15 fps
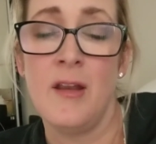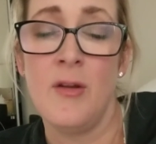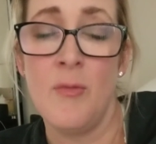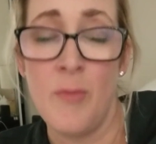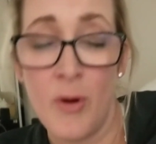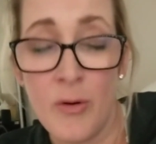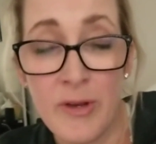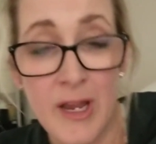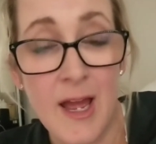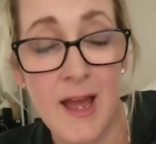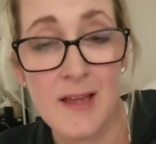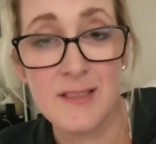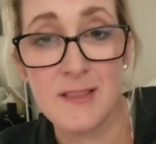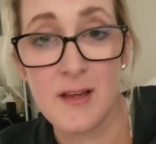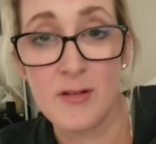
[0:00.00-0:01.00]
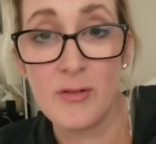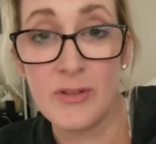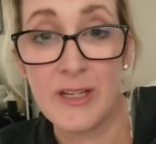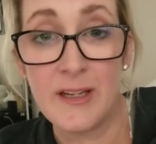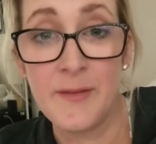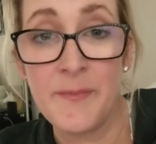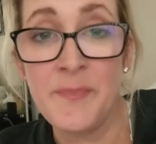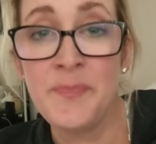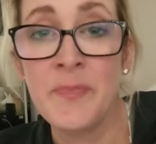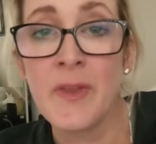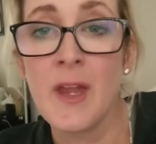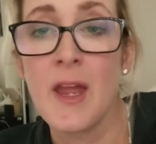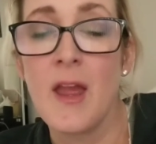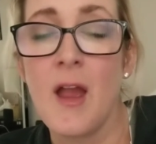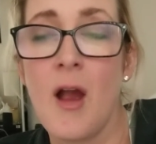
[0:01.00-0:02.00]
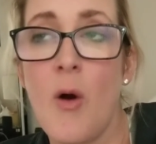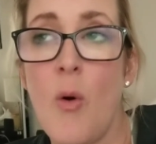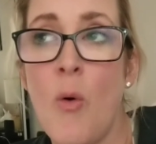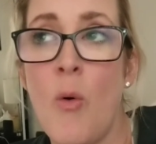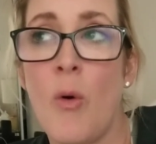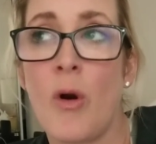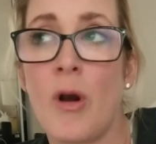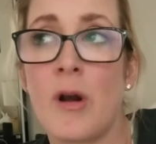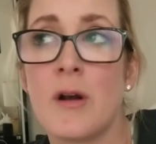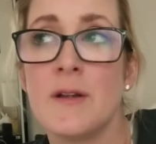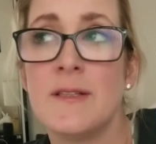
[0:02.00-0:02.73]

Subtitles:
pneumonia has settled in or